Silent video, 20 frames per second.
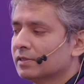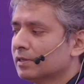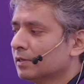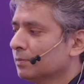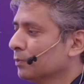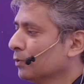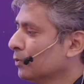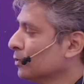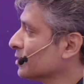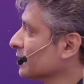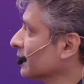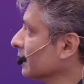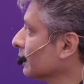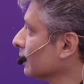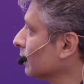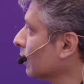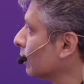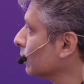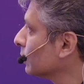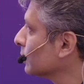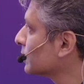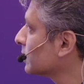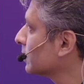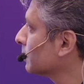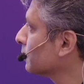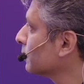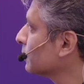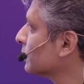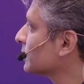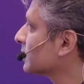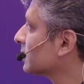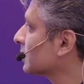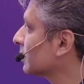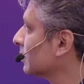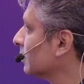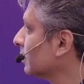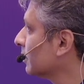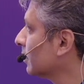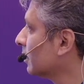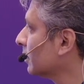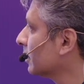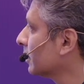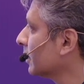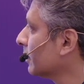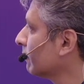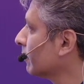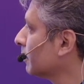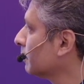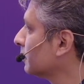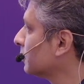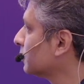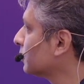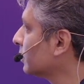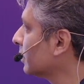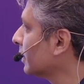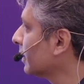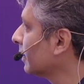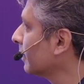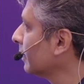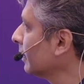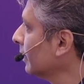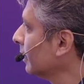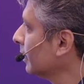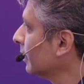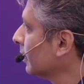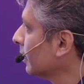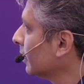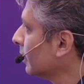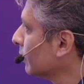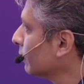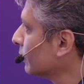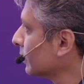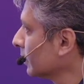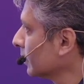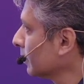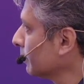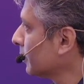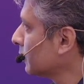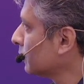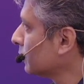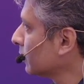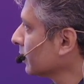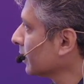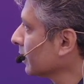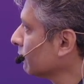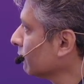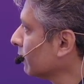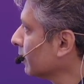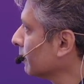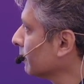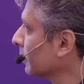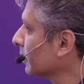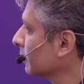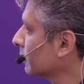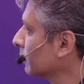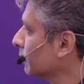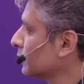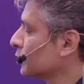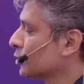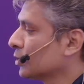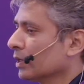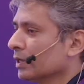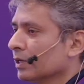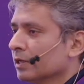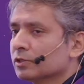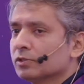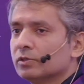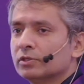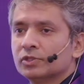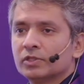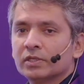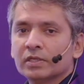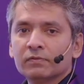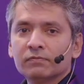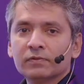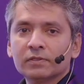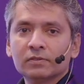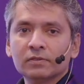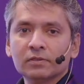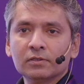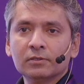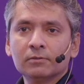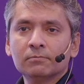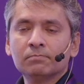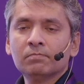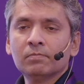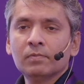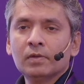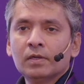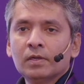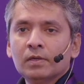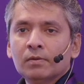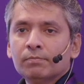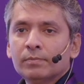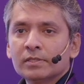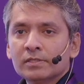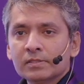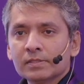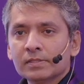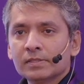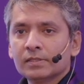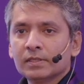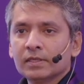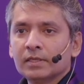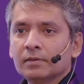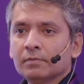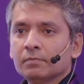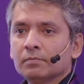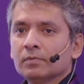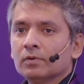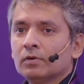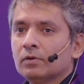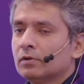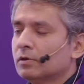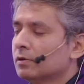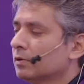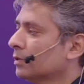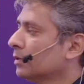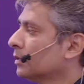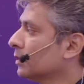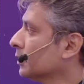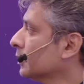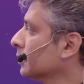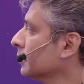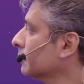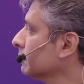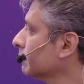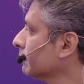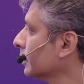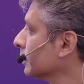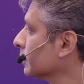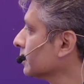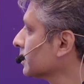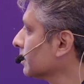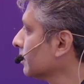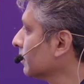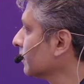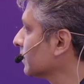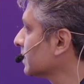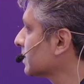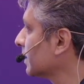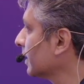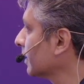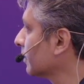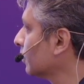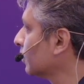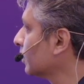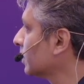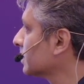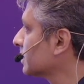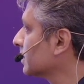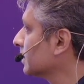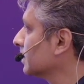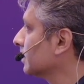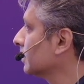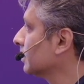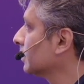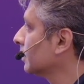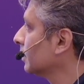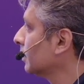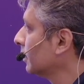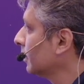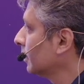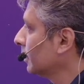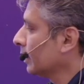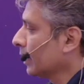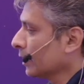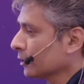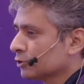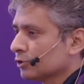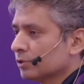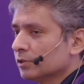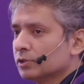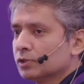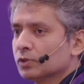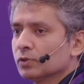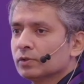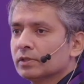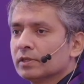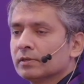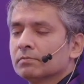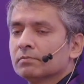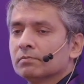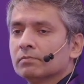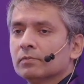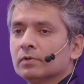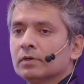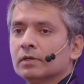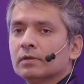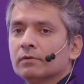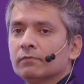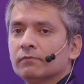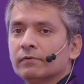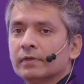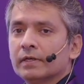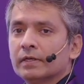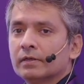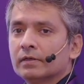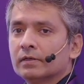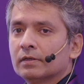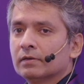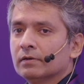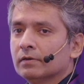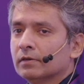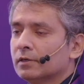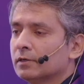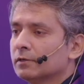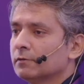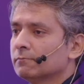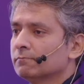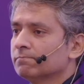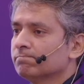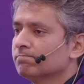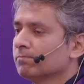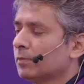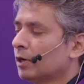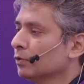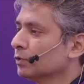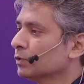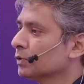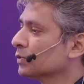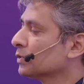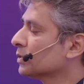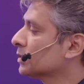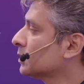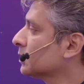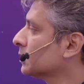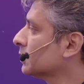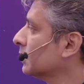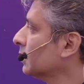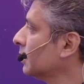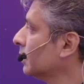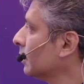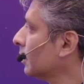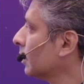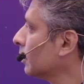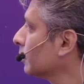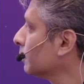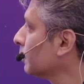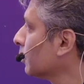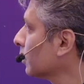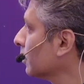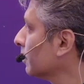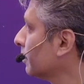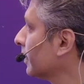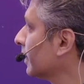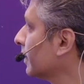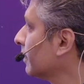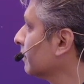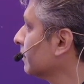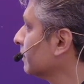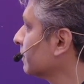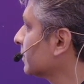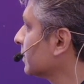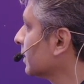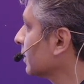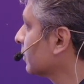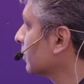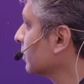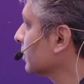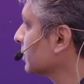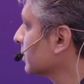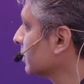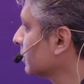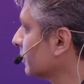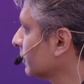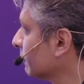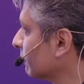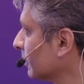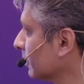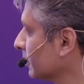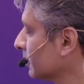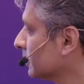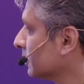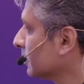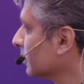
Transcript: reports, and all those reports are available today within the Bedrock environment, which you can actually share with the business team or some of the stakeholders, and actually show them how the model behaves across different